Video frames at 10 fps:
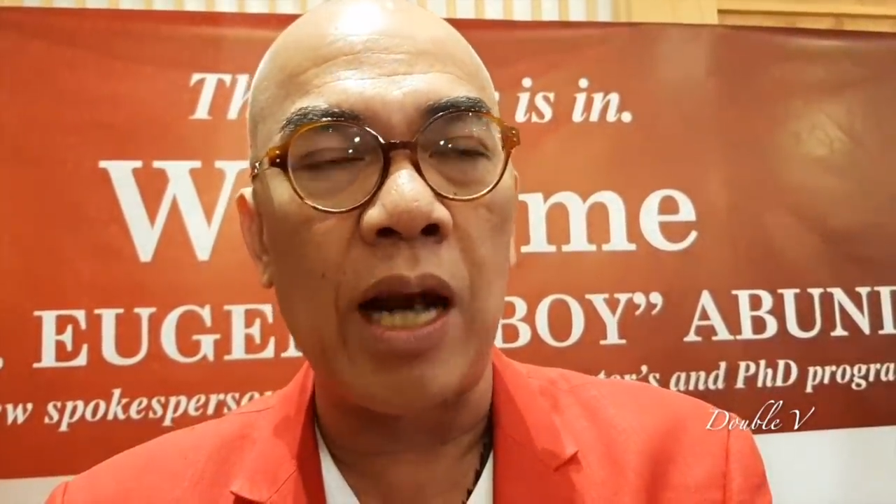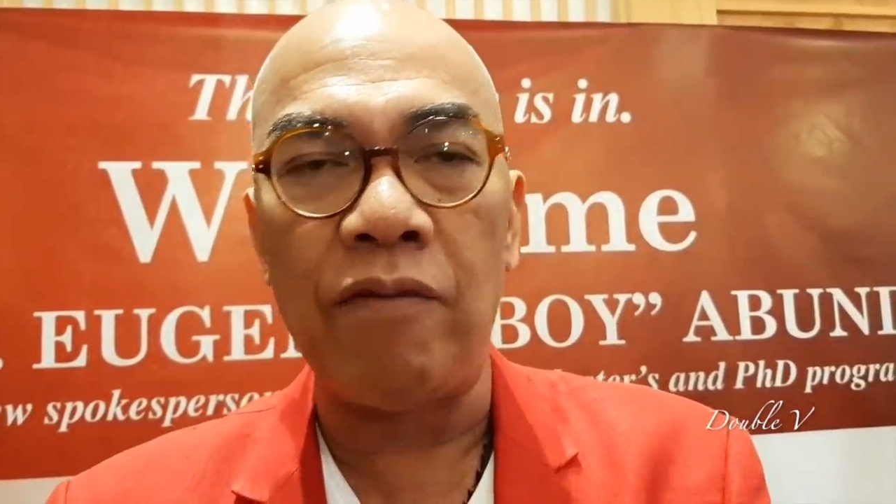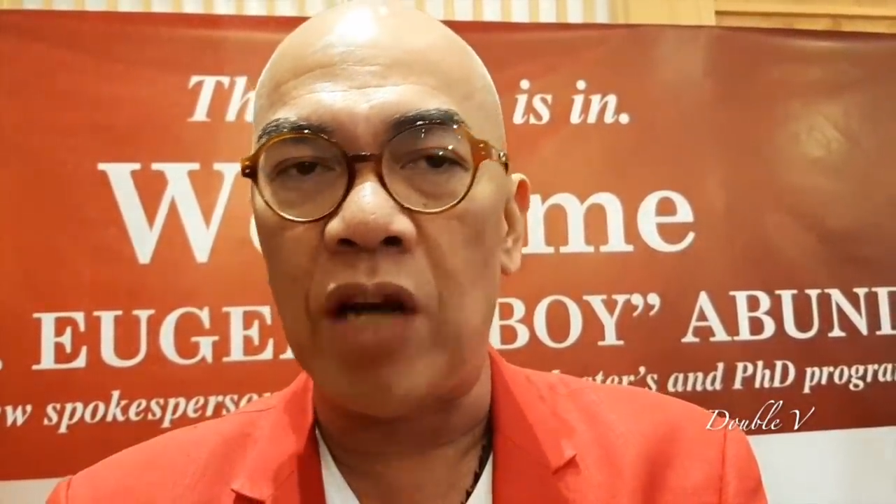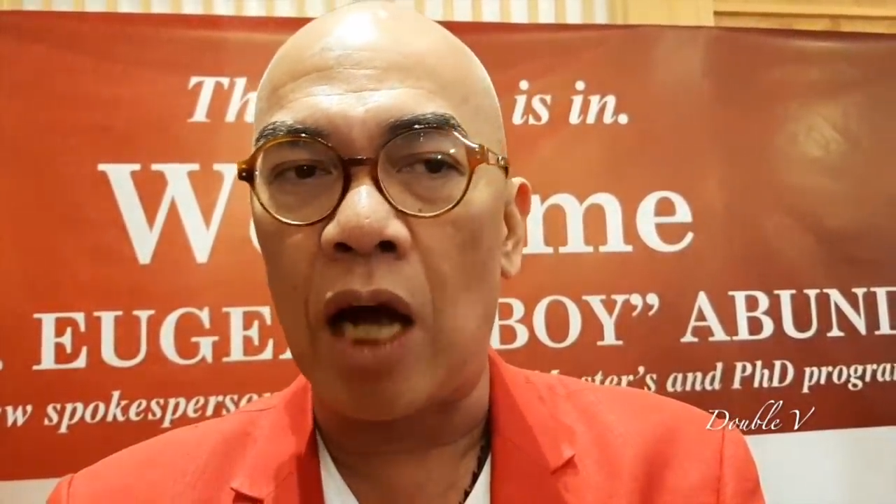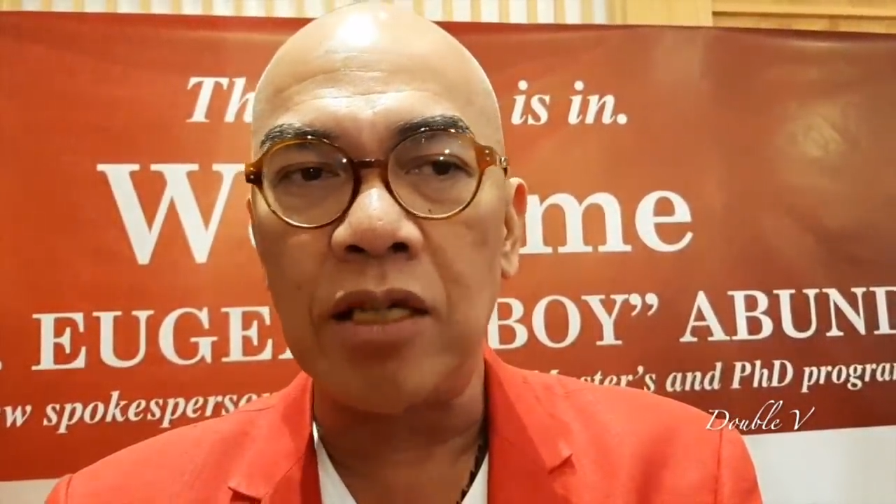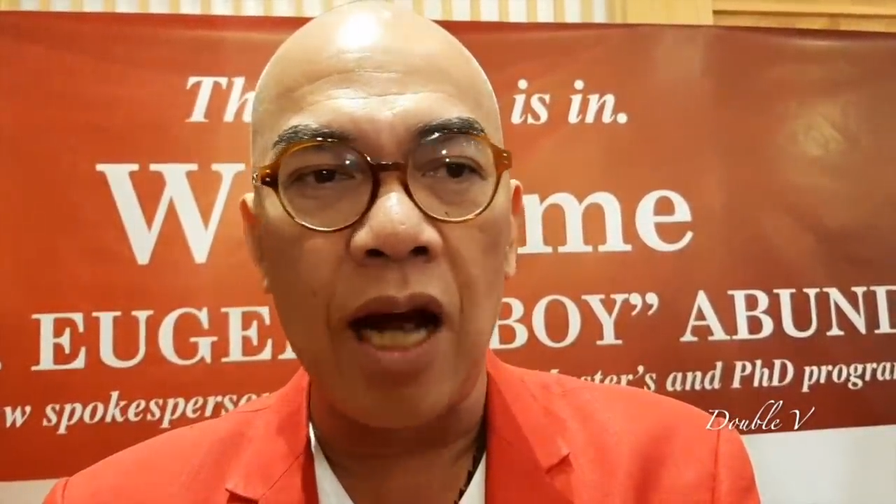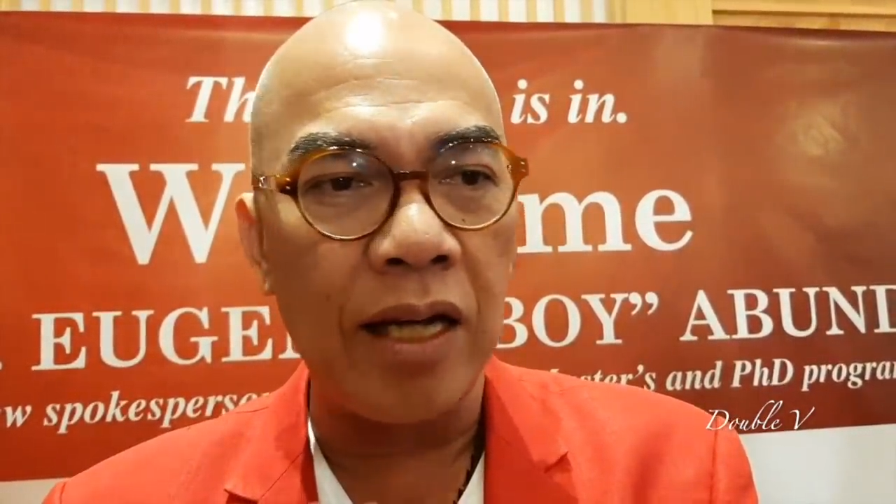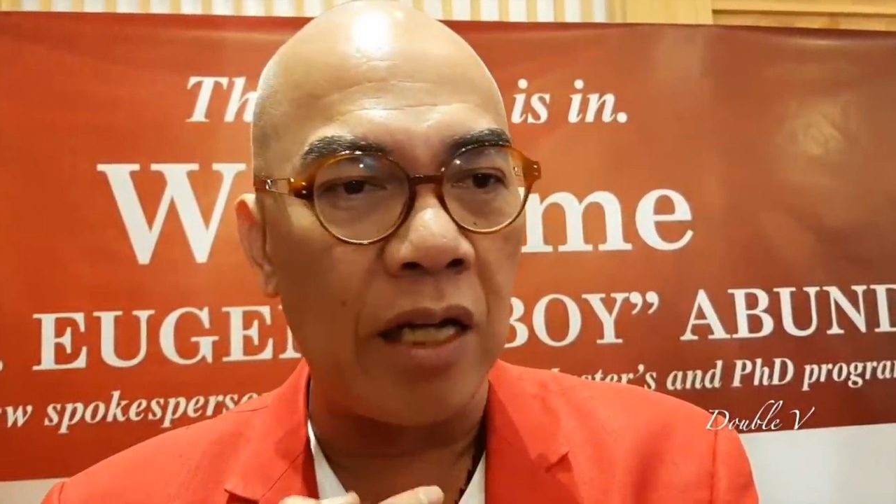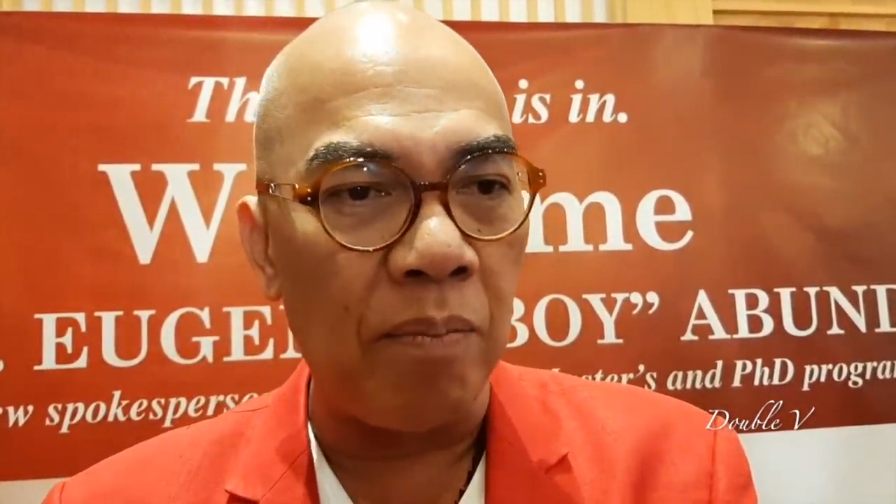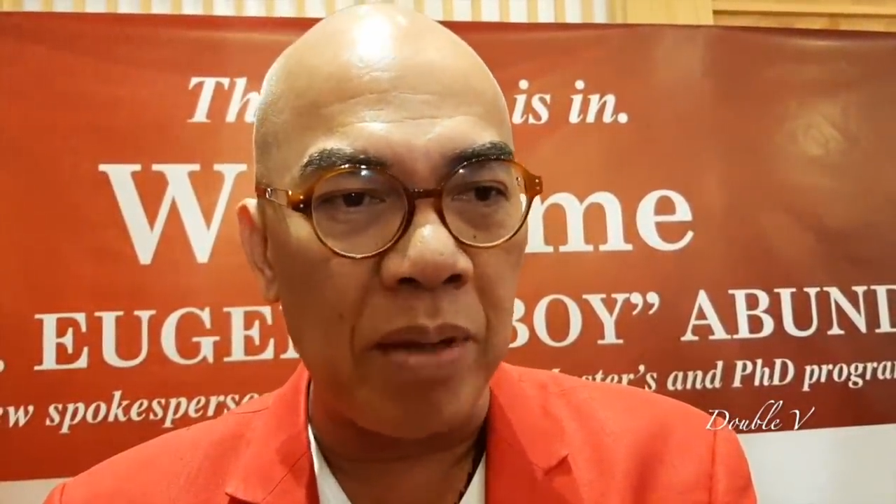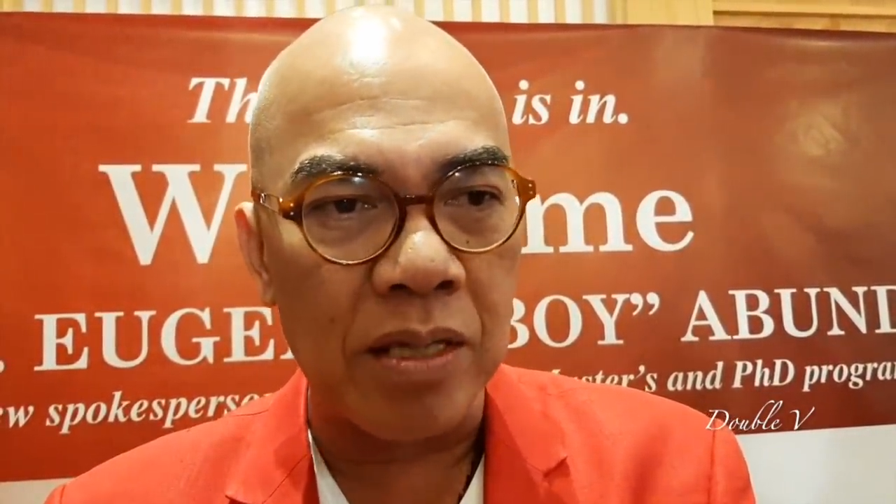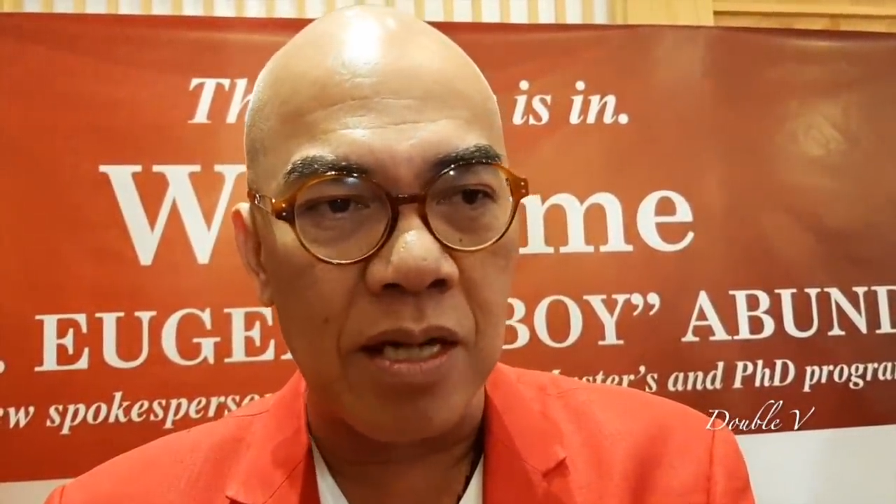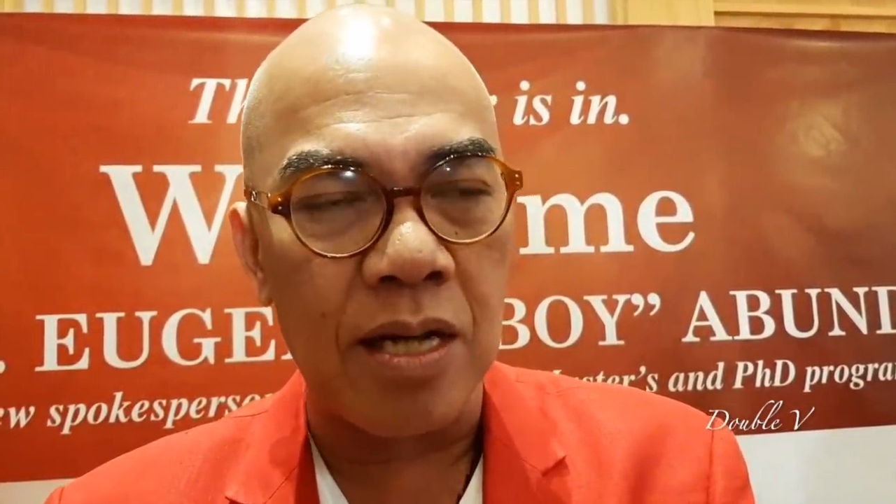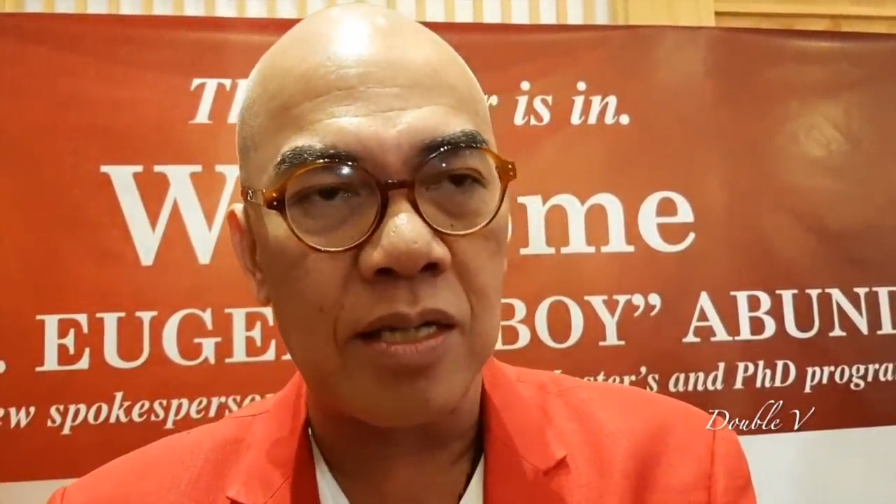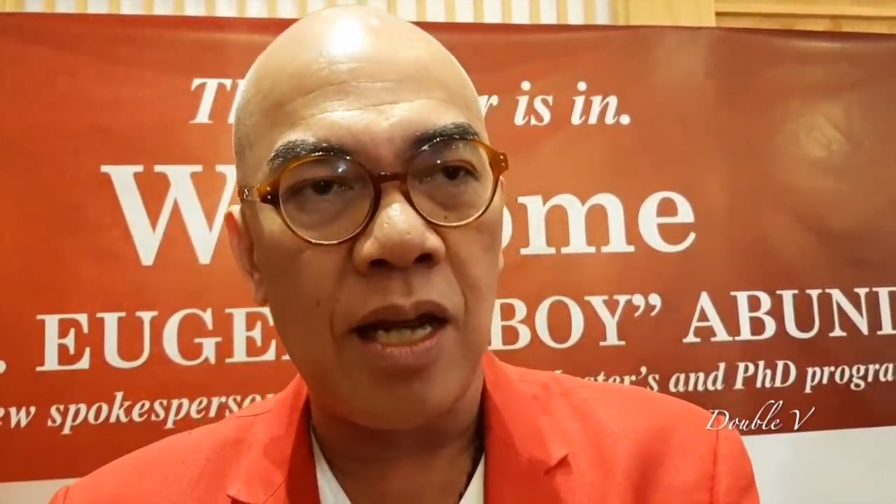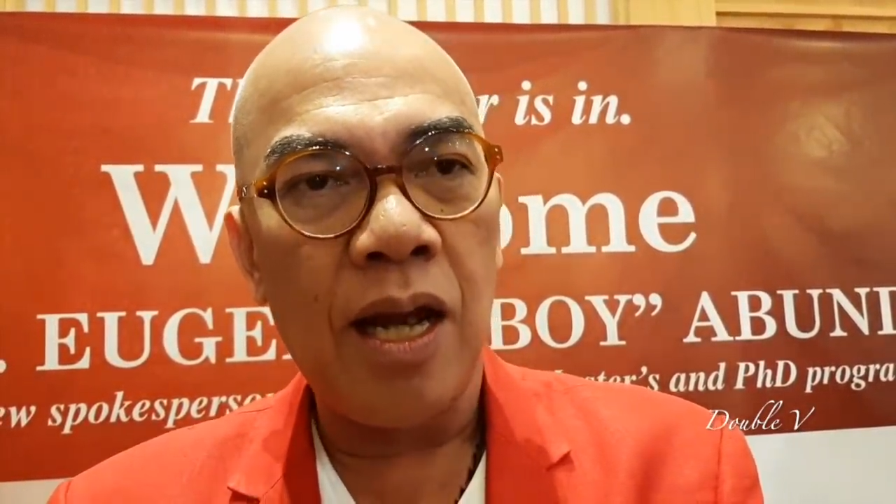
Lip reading: I've not done any business